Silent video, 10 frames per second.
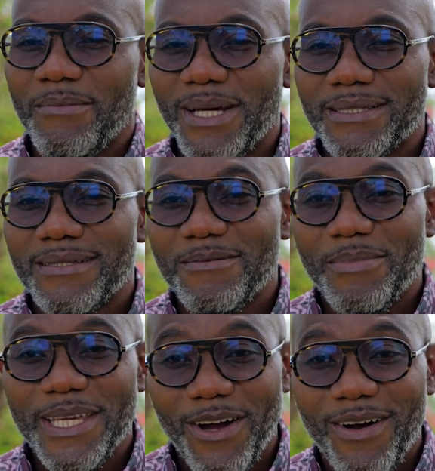But
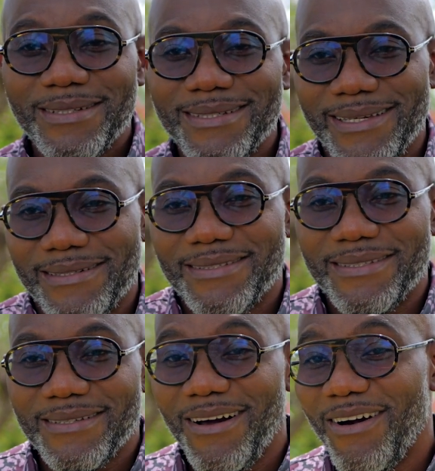beyond
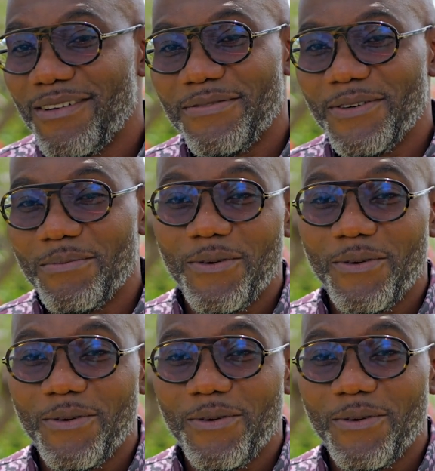its colorful